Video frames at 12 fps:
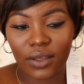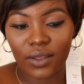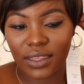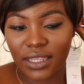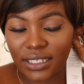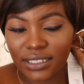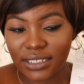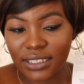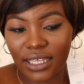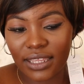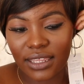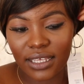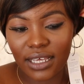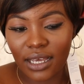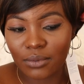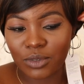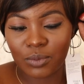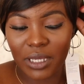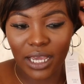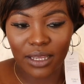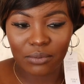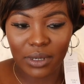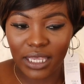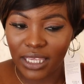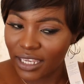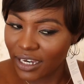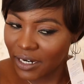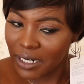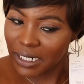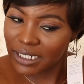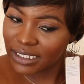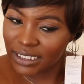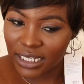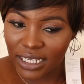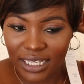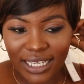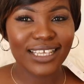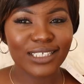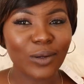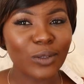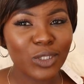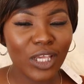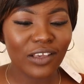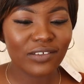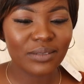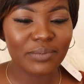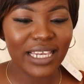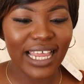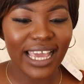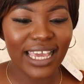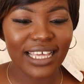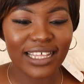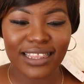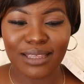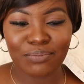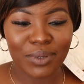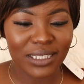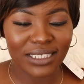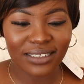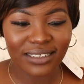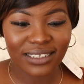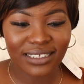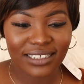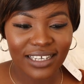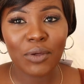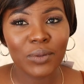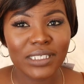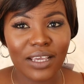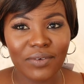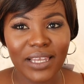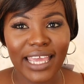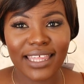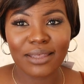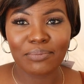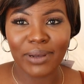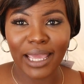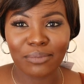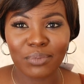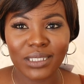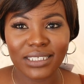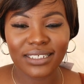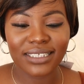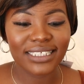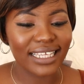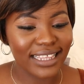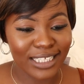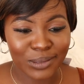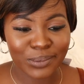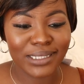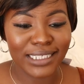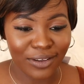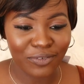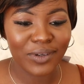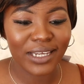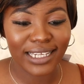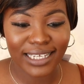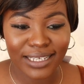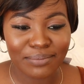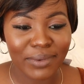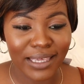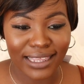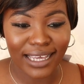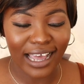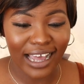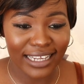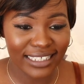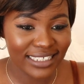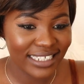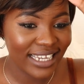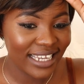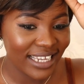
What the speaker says: Like this, I think, comes behind my ears. This also gives me like the Beatles. If there was ever like the black Beatles, this would definitely make the cut.